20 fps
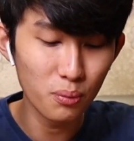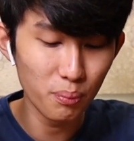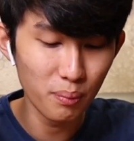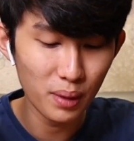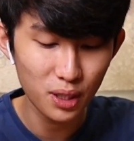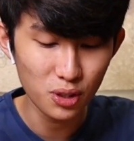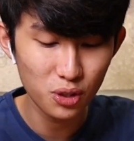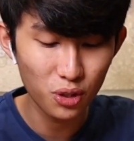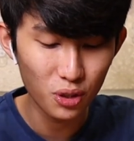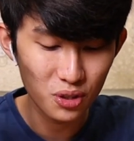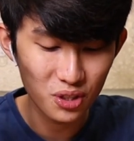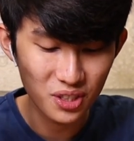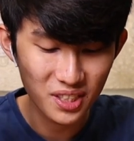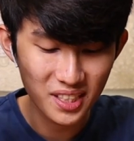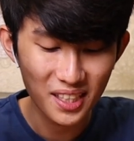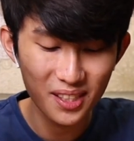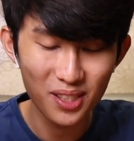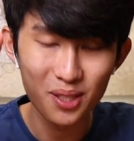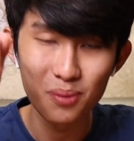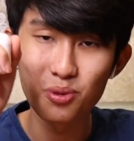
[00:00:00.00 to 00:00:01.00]
Make sure to
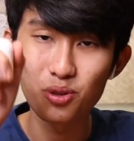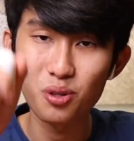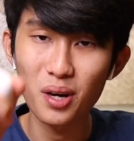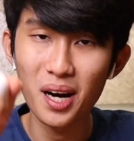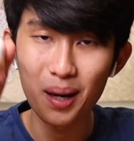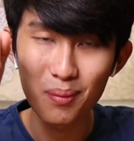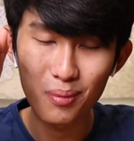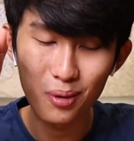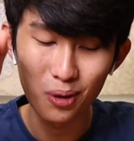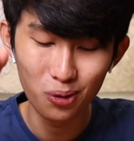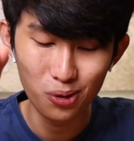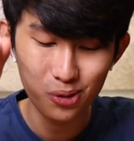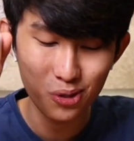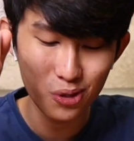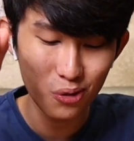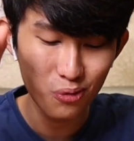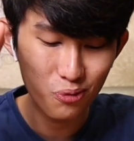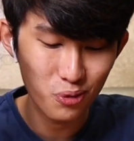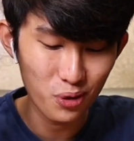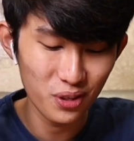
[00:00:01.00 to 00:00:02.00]
say subscribe
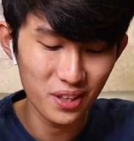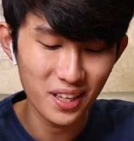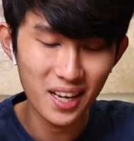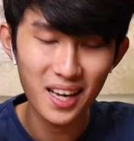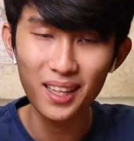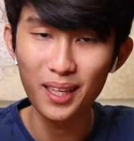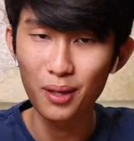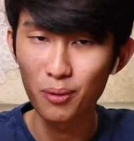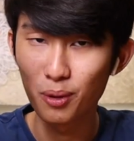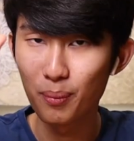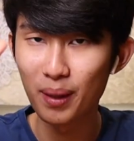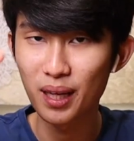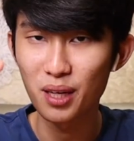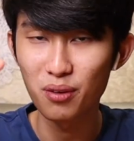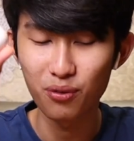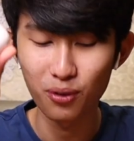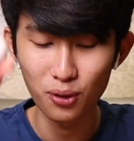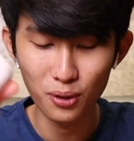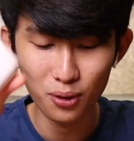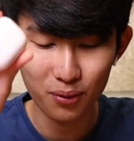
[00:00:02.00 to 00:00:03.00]
also for that. I will make a
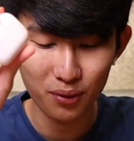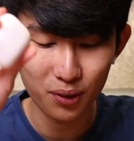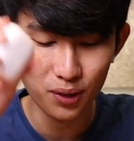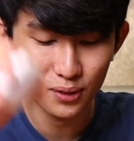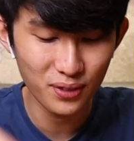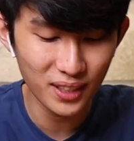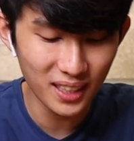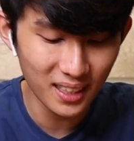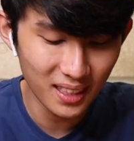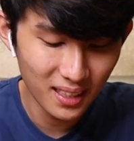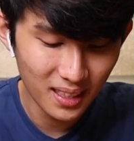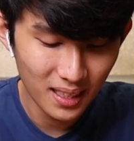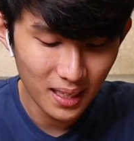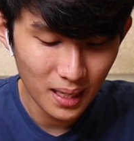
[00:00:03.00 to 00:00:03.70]
full review of it.